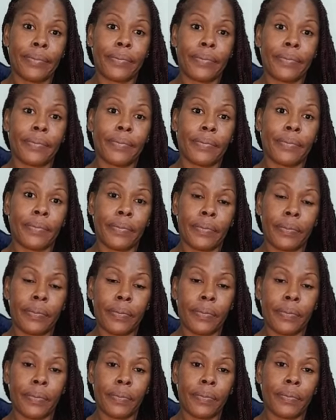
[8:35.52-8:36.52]

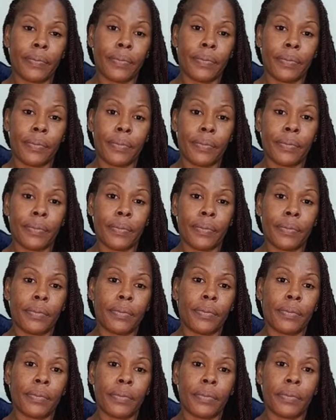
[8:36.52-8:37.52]

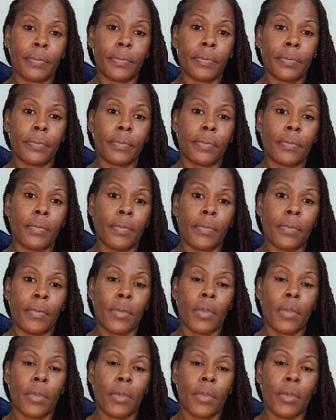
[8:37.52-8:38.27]
[no speech]